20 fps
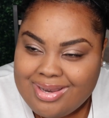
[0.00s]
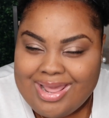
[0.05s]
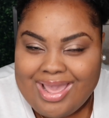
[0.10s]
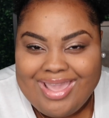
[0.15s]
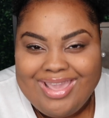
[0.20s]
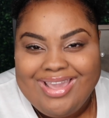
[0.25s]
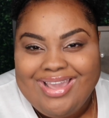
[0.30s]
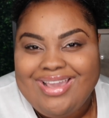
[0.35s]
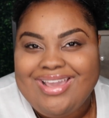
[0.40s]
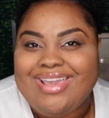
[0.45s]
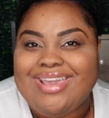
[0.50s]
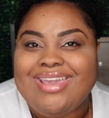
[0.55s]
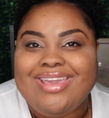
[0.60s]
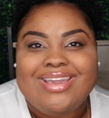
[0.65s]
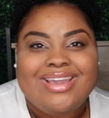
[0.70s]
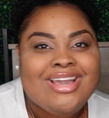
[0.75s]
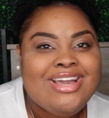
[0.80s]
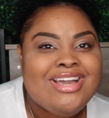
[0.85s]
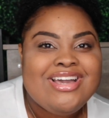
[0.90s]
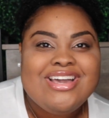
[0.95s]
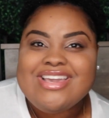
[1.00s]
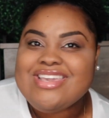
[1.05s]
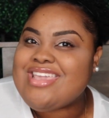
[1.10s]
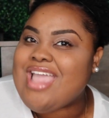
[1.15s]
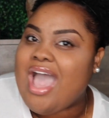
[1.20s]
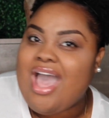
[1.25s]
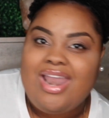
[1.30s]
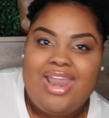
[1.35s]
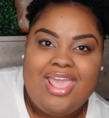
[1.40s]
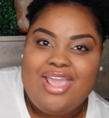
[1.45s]
Like,
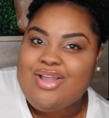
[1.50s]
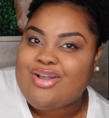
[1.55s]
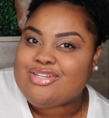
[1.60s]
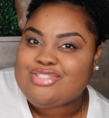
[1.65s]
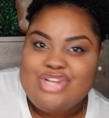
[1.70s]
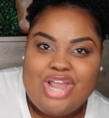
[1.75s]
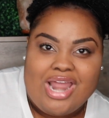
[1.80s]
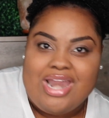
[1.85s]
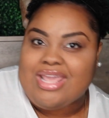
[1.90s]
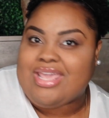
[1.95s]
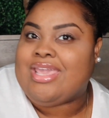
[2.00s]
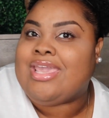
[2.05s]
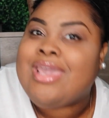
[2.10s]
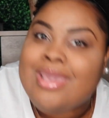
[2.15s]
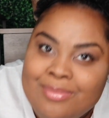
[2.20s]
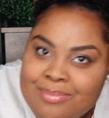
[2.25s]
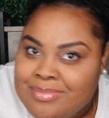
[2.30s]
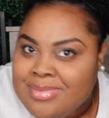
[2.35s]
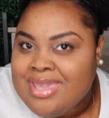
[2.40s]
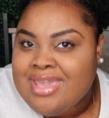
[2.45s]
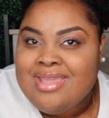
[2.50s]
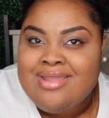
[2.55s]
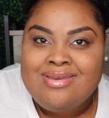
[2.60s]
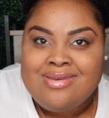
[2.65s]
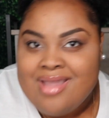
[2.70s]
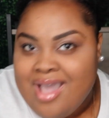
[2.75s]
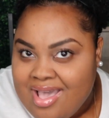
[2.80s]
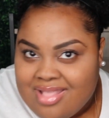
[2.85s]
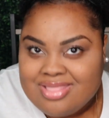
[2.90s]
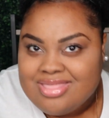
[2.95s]
y'all ain't gonna try to get me,
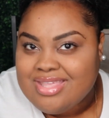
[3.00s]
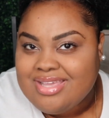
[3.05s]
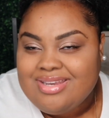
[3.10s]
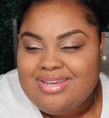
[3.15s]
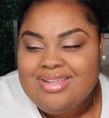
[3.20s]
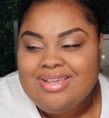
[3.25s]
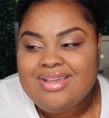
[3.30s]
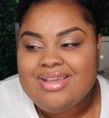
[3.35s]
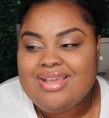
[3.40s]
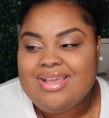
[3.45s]
nothing.